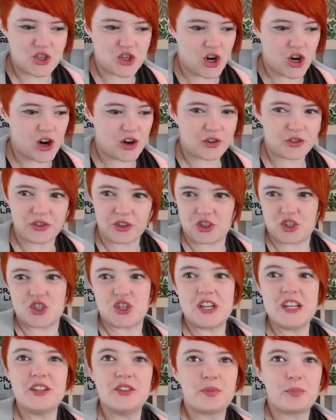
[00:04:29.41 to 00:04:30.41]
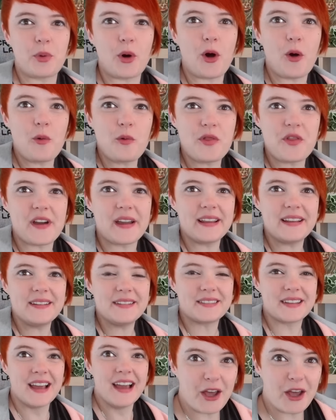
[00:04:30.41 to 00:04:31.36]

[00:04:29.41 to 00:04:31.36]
jars of cheese ball things.